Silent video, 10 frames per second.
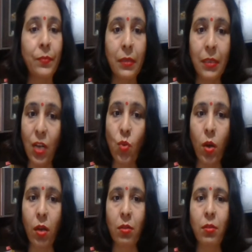
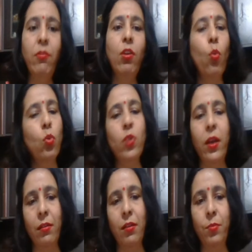network. They will also
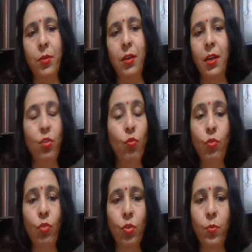encrypt it, and you will
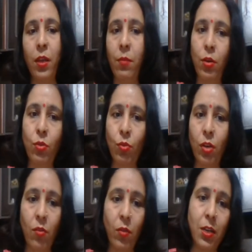not be able to
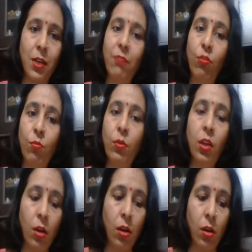recover data from
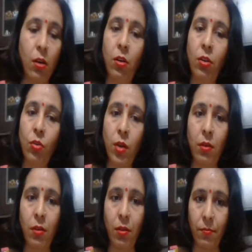your
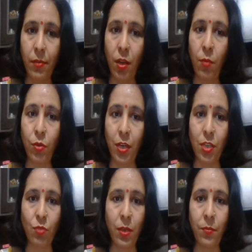computer as
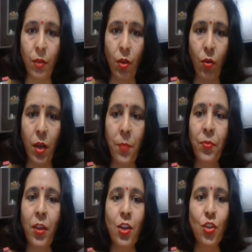well. Okay,
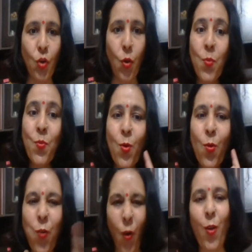so
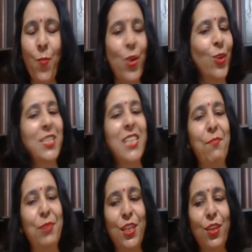follow me on the
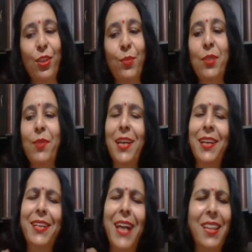Cybersecurity Prism
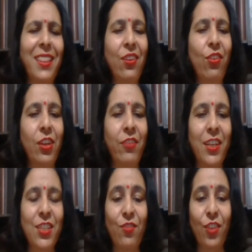and get the
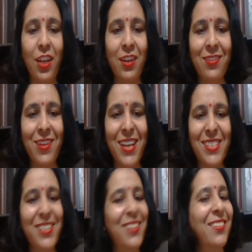notification for the next
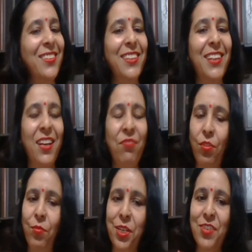interesting and
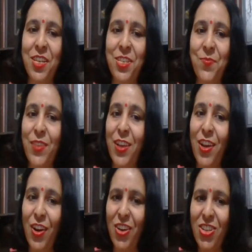informative session.
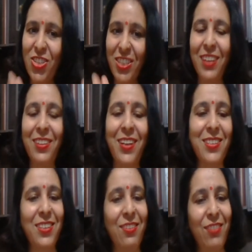Also share that
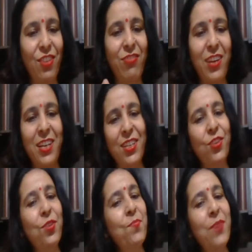session with your friends and
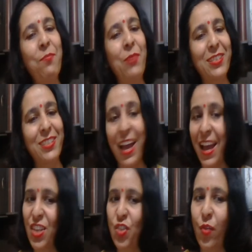group members
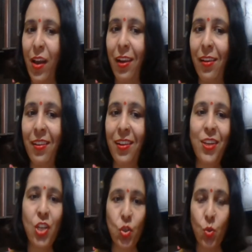as well,
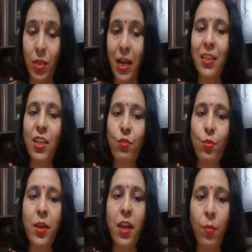so that they would
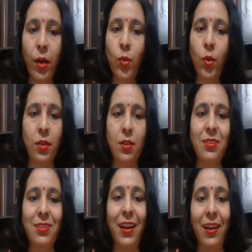be able to
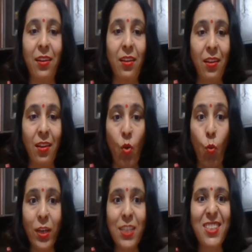understand
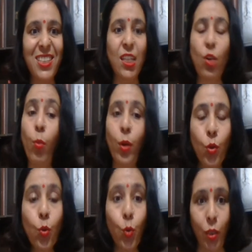what is this
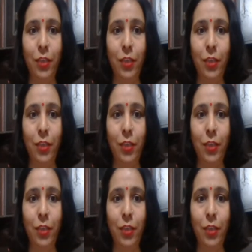Robinhood